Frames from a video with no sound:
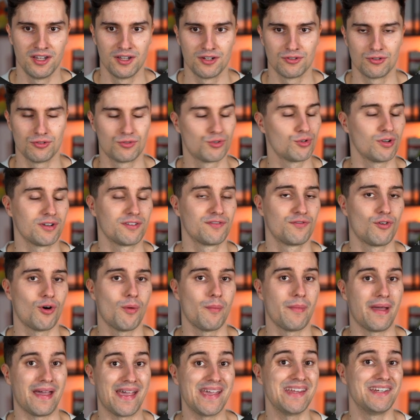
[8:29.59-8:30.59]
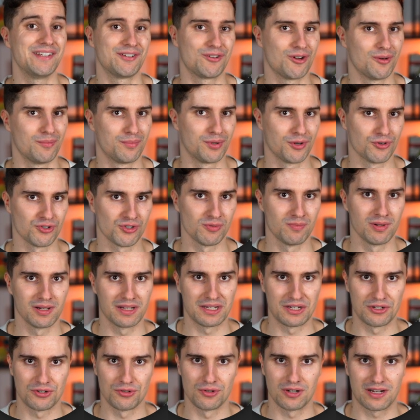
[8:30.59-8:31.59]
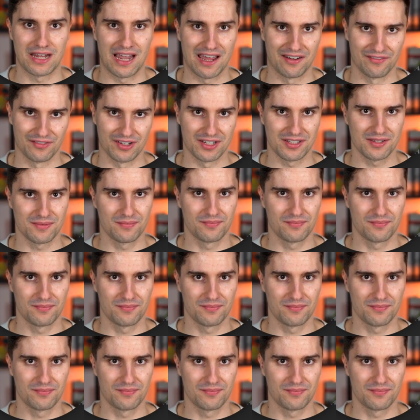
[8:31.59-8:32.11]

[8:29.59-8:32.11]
to transform any composable into a canvas.